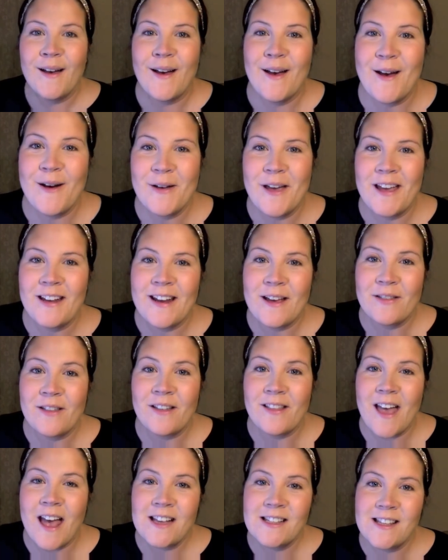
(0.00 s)
Okay, now
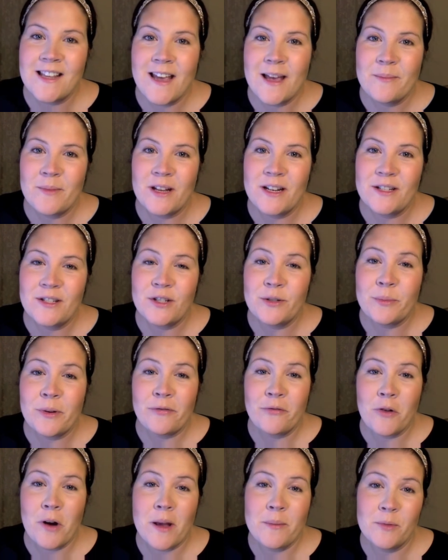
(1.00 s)
the last thing I'm going to do
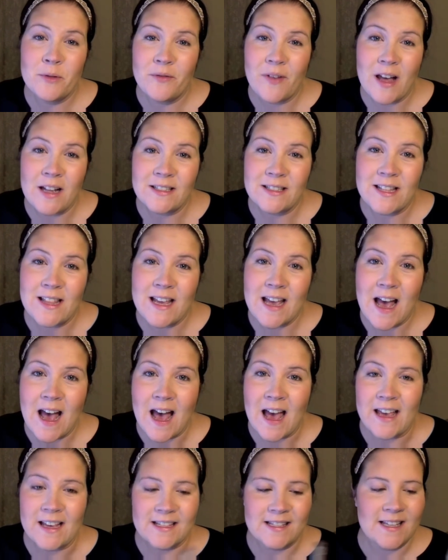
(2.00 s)
before I move on to the
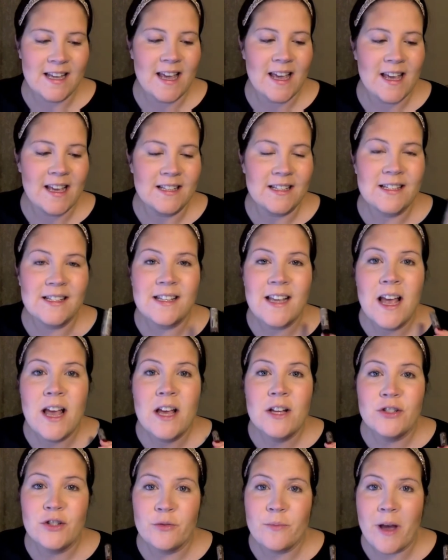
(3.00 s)
eyes is
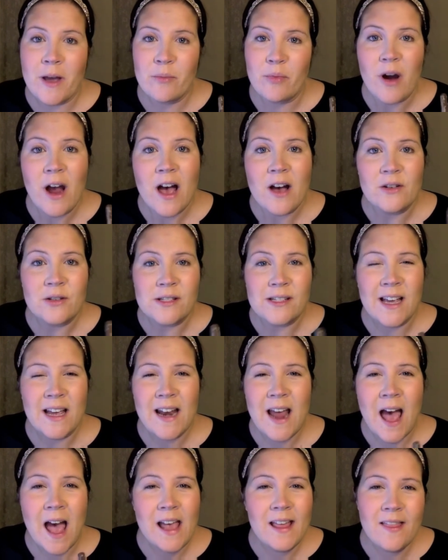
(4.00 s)
do my brows.
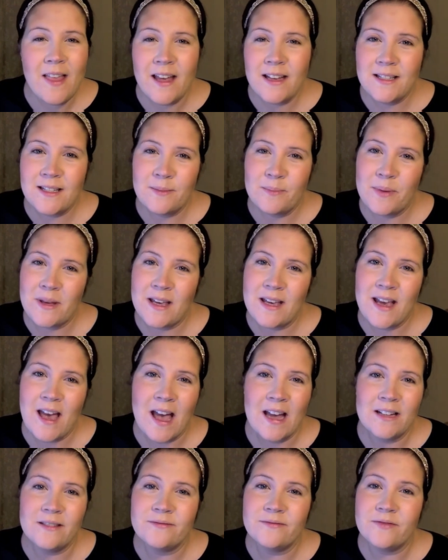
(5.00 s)
And I like to be
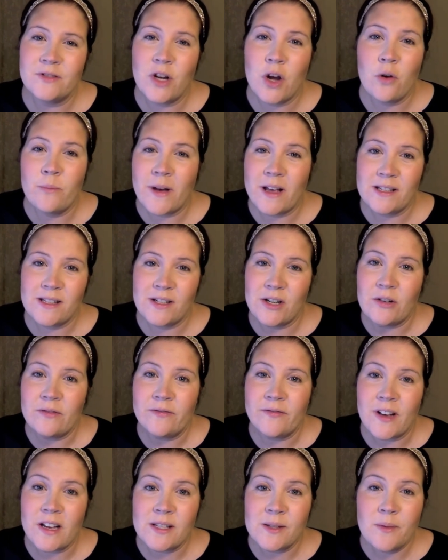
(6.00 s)
kind of no muss, no
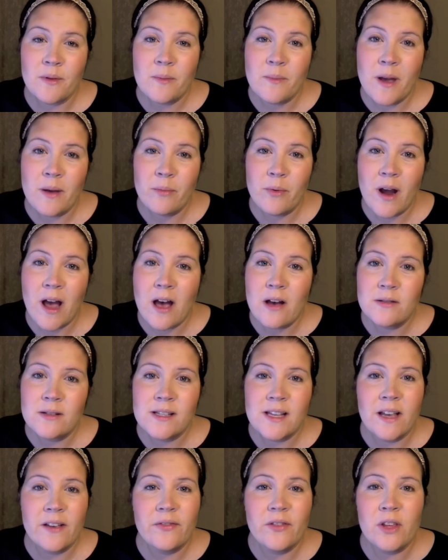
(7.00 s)
fuss with my
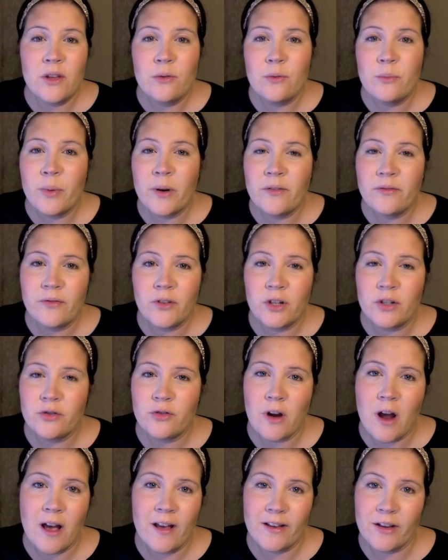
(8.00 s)
brows. If you prefer
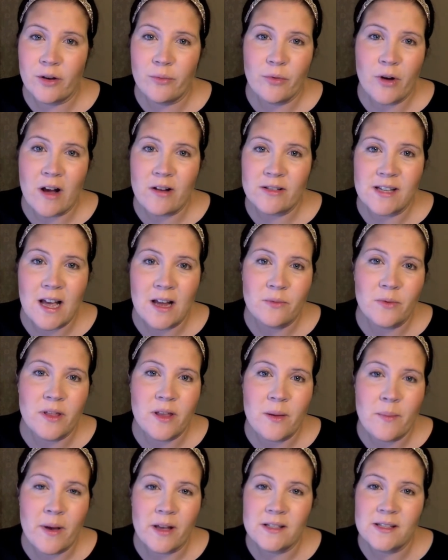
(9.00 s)
drawing your brows on with
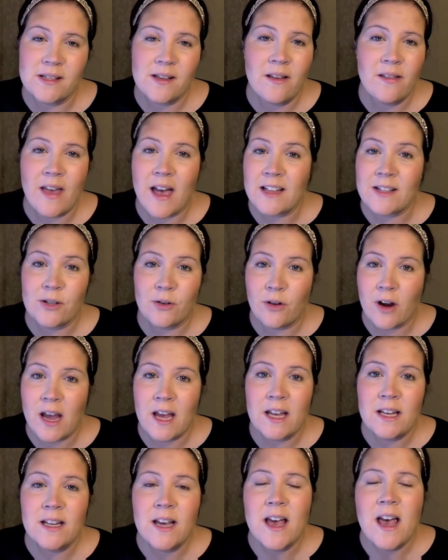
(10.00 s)
a pencil, that's
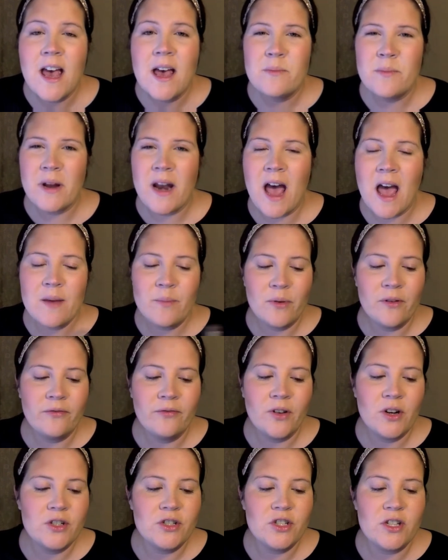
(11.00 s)
great. But I
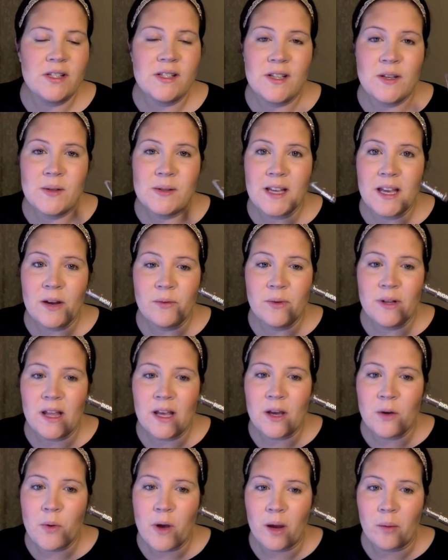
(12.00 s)
prefer just using a
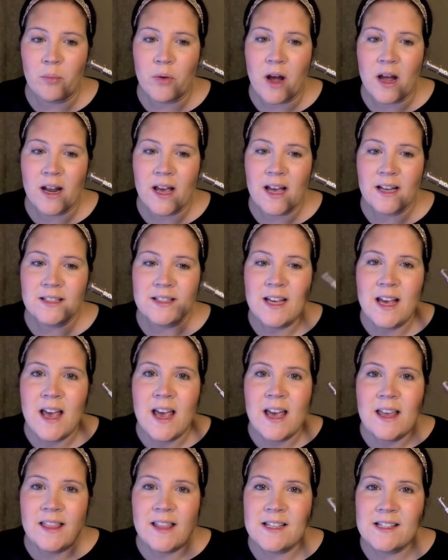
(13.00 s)
really quick product.
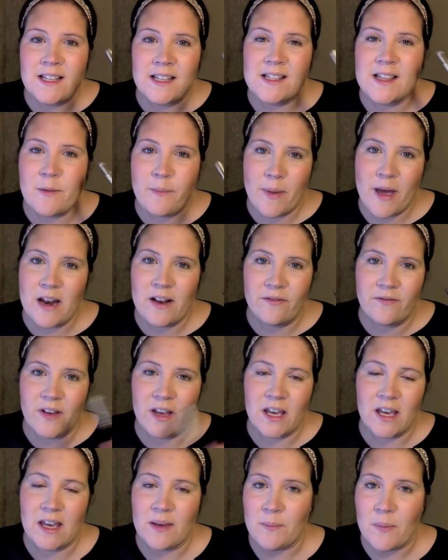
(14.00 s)
This is the
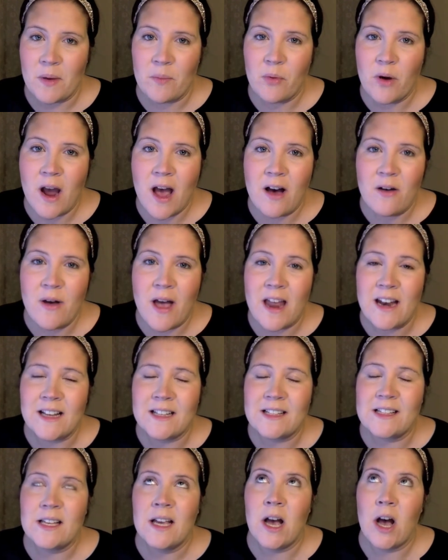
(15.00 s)
Benefit Gimme Brow, and
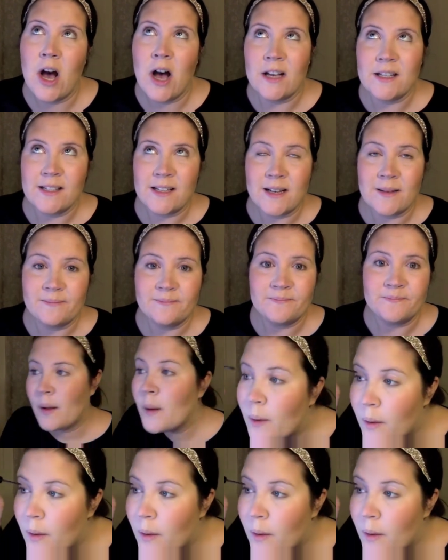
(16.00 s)
it's awesome.